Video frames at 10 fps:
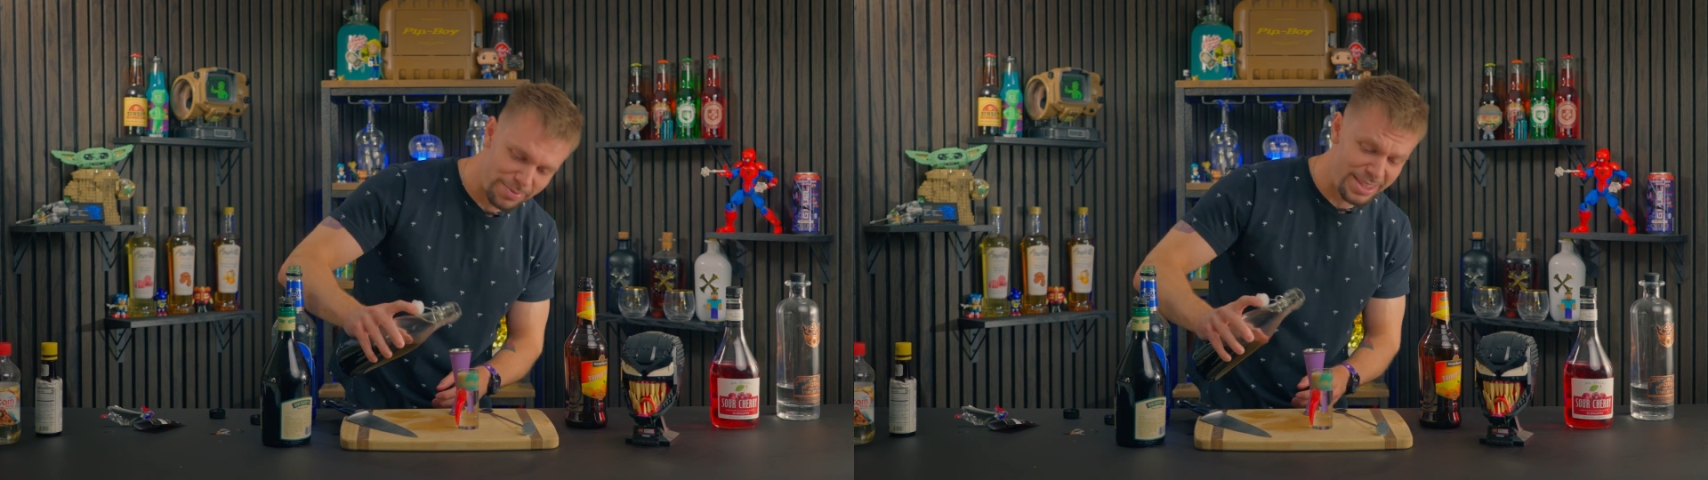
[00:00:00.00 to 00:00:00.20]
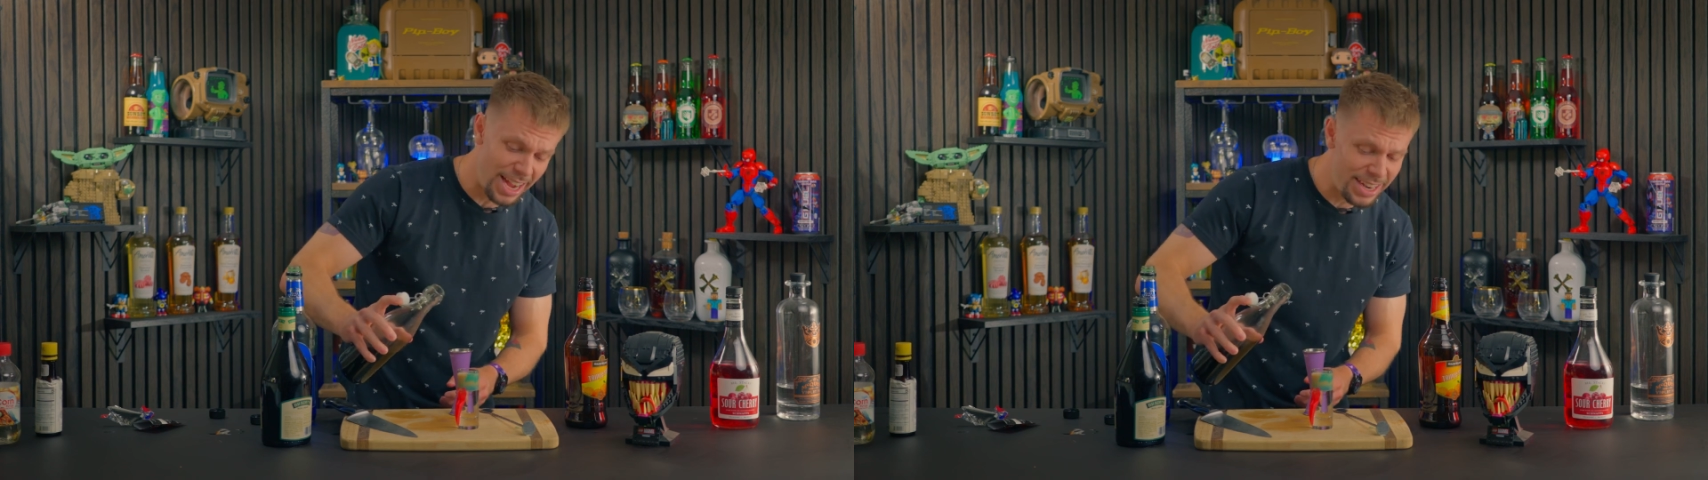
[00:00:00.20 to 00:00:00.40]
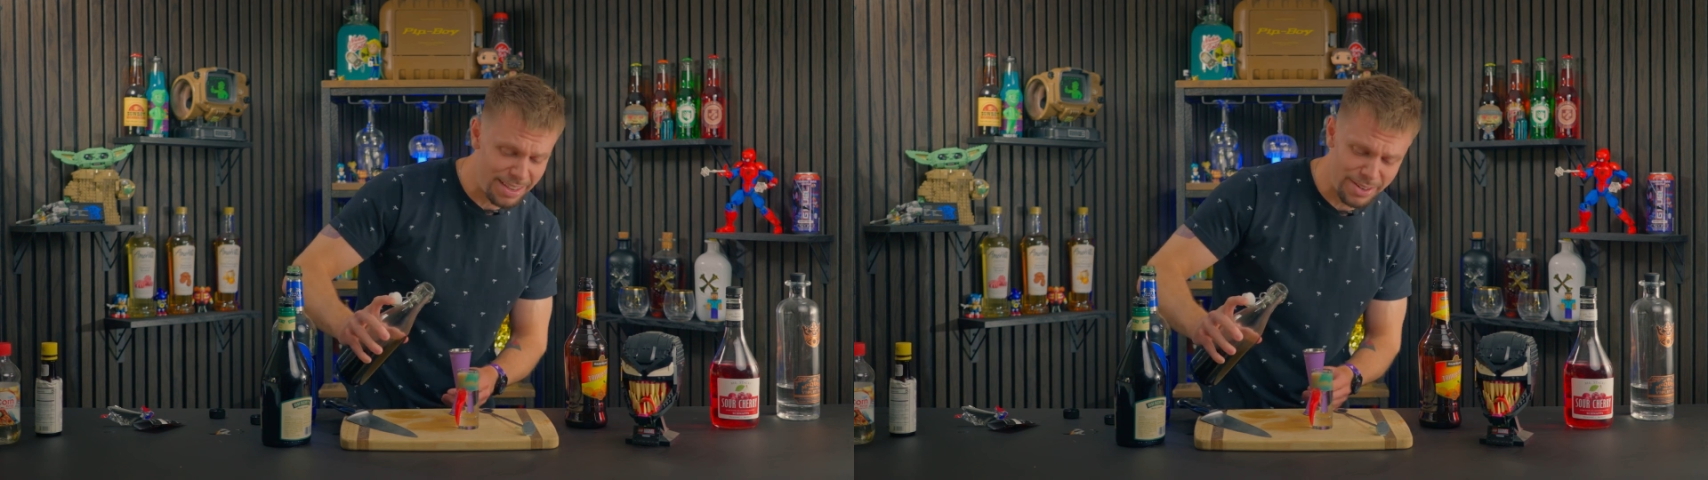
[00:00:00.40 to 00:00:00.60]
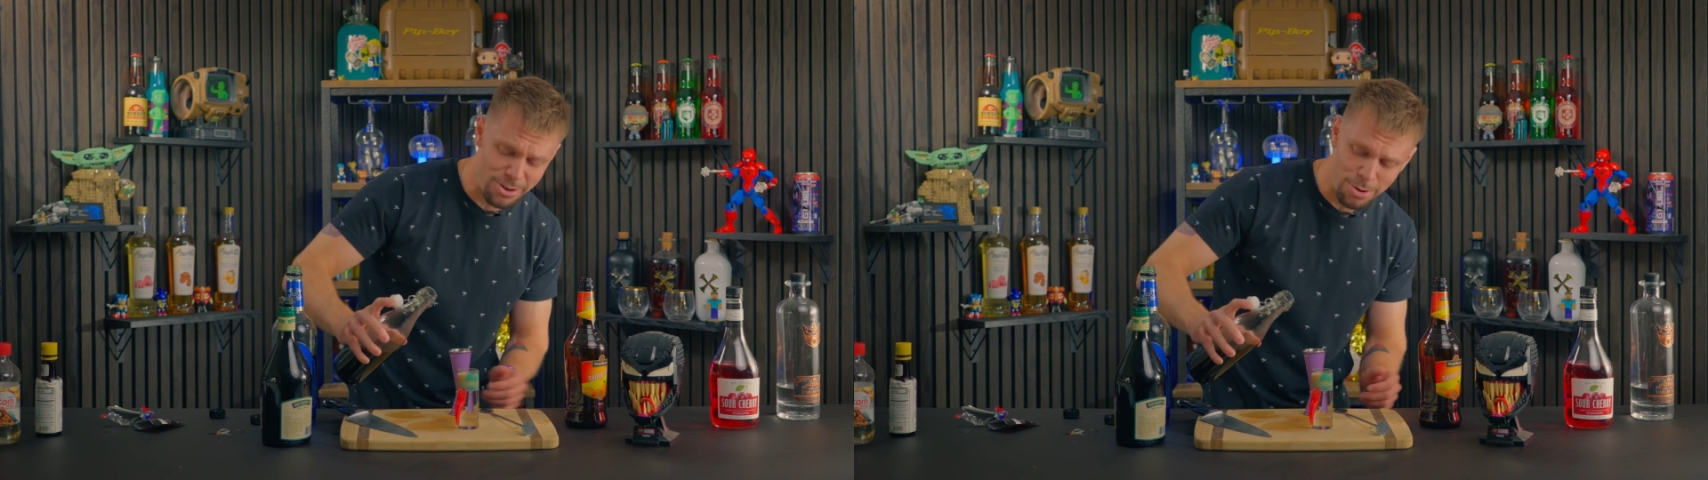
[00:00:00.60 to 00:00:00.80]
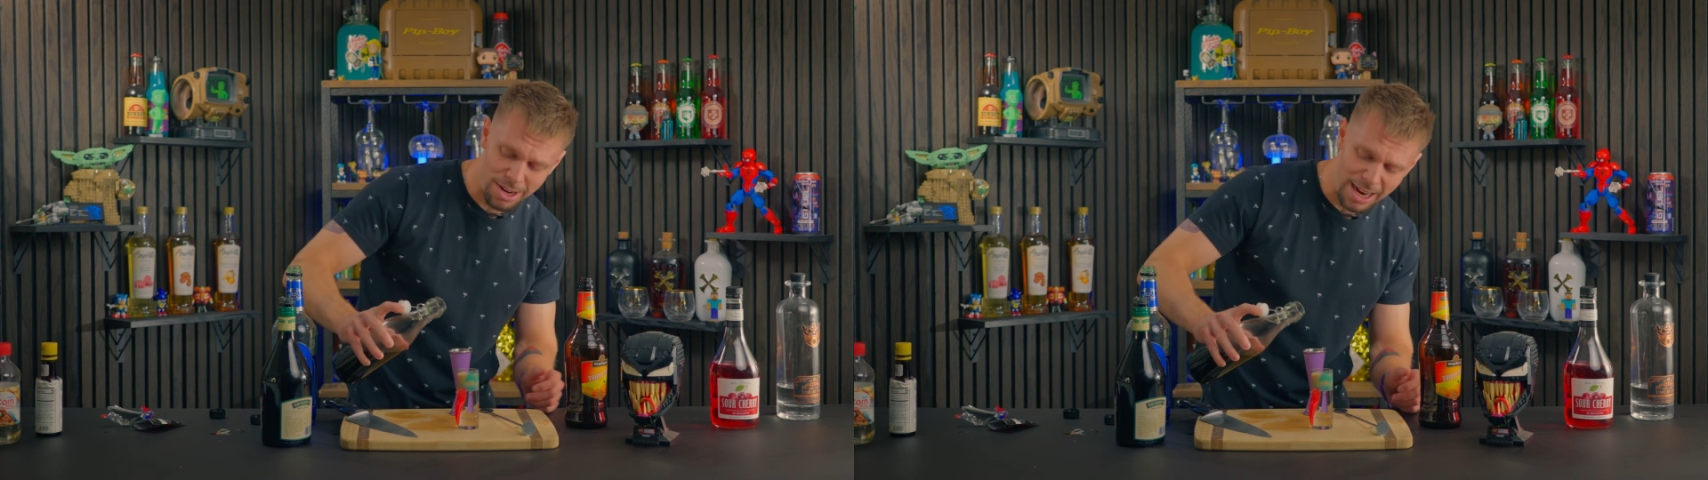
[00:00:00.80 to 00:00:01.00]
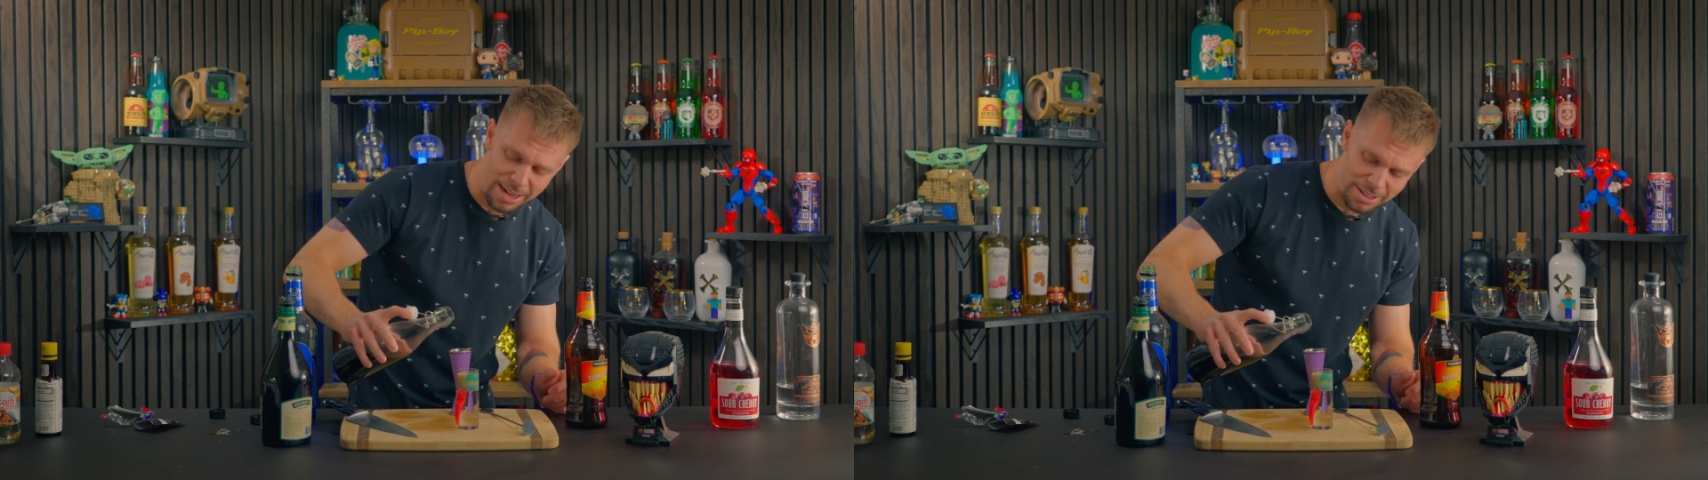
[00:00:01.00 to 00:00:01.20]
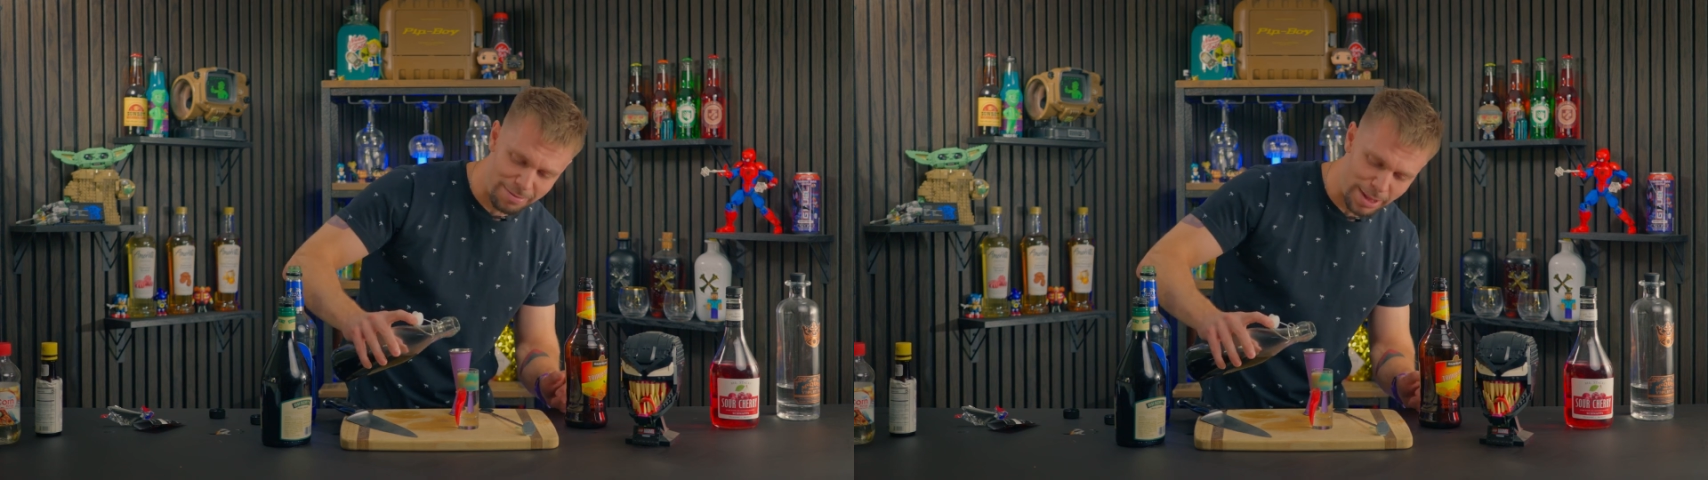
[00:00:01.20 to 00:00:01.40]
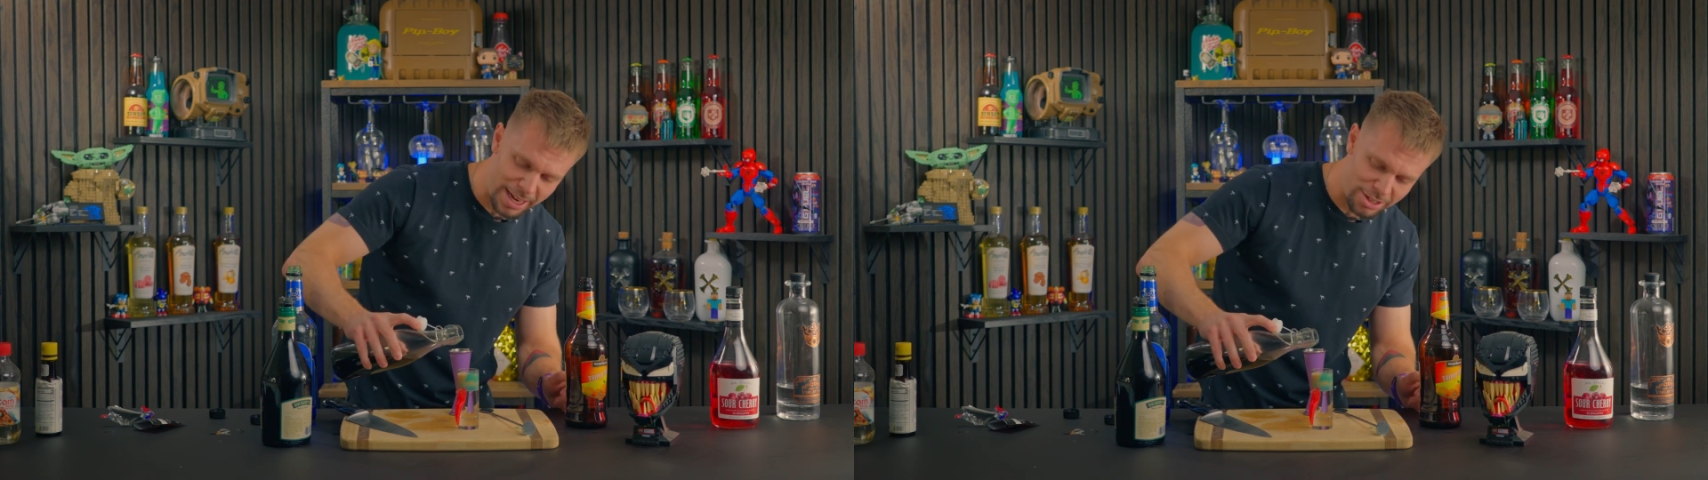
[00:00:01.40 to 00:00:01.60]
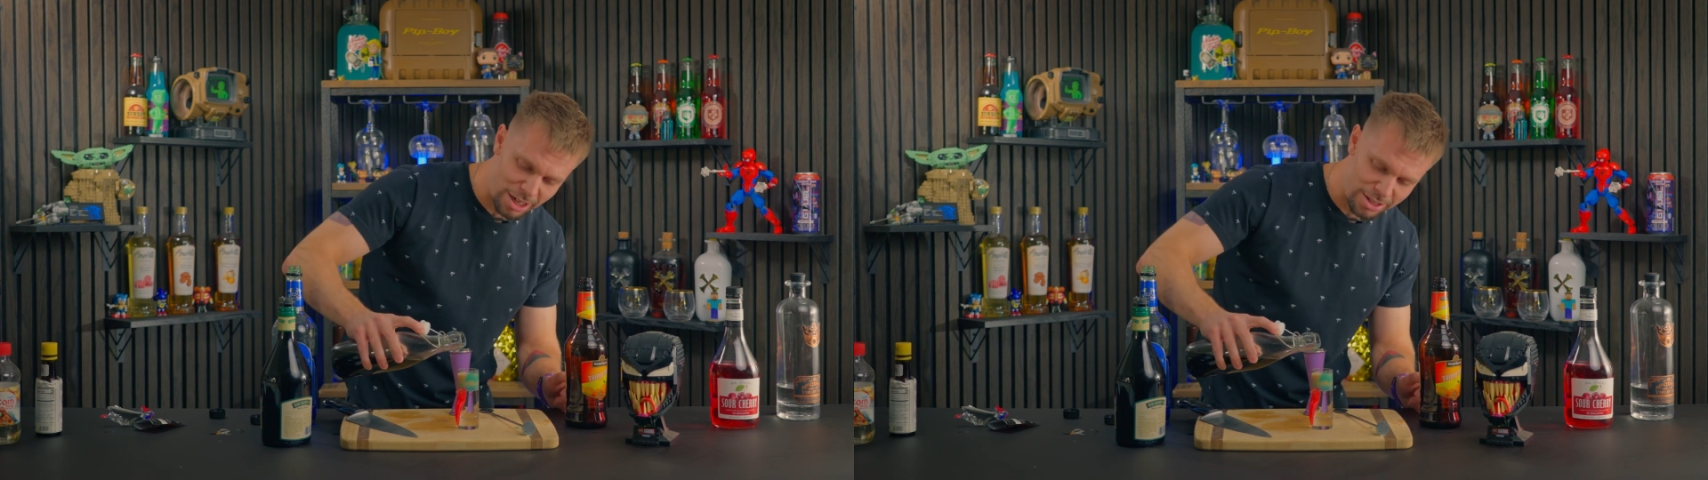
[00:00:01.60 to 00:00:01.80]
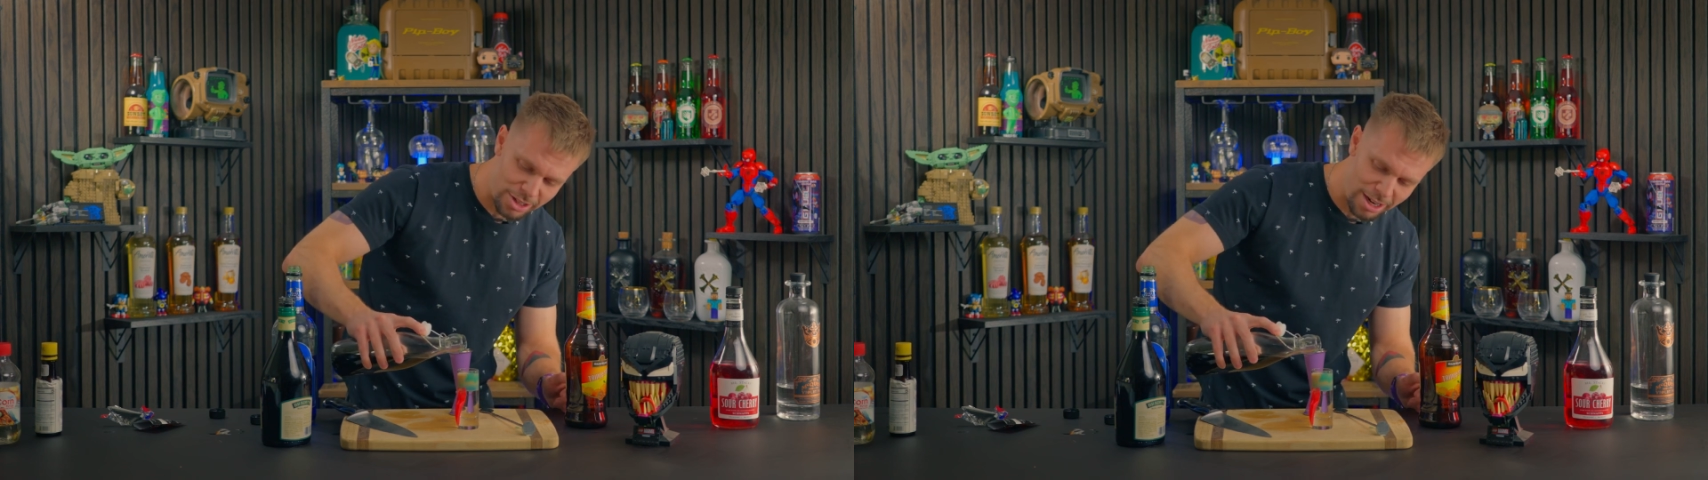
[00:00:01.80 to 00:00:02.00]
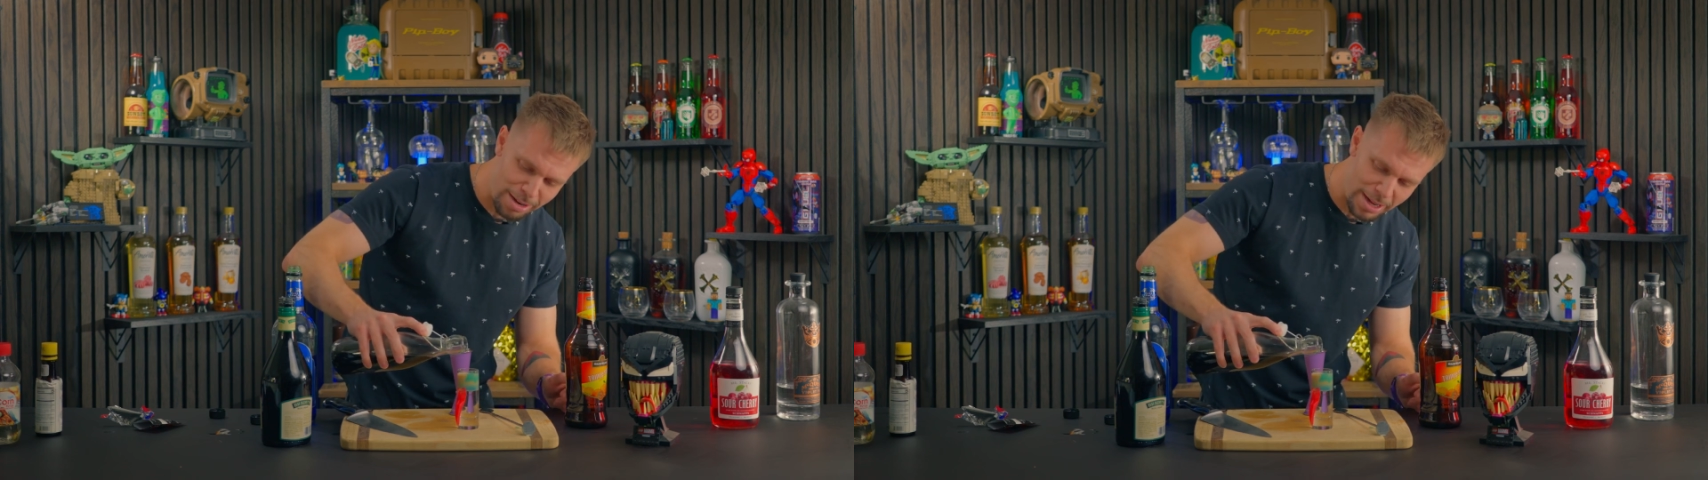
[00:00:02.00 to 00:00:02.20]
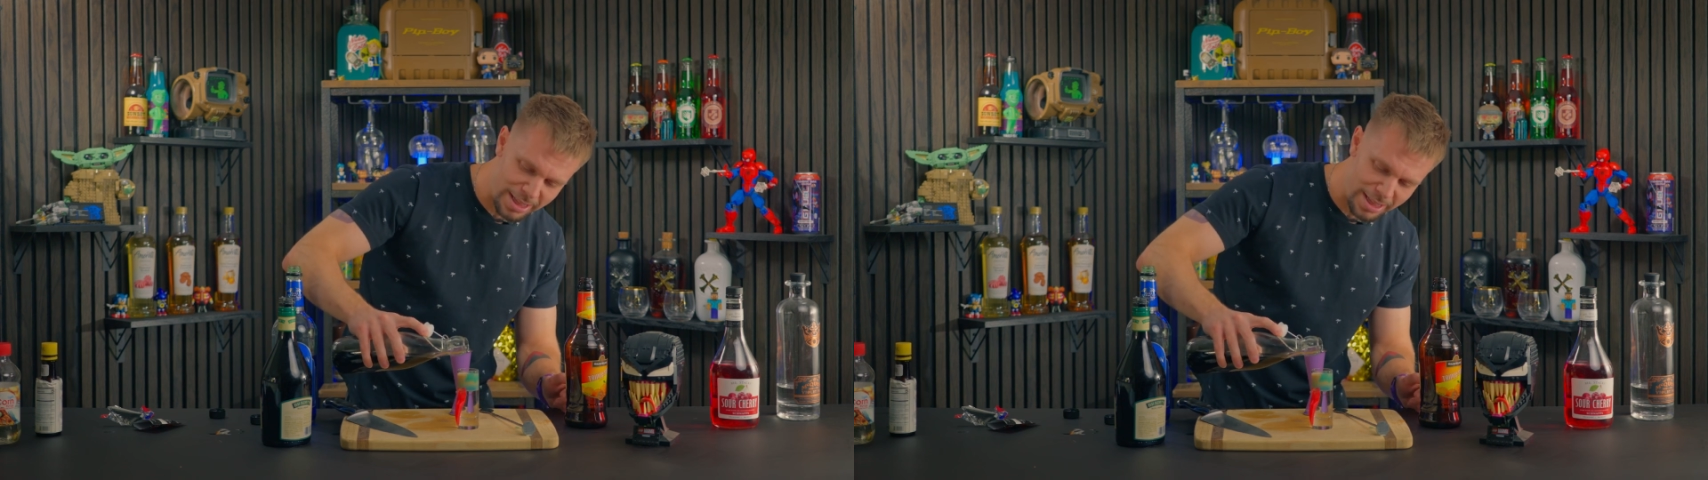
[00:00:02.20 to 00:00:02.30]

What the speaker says: not even 1/4 ounce of black cherry syrup,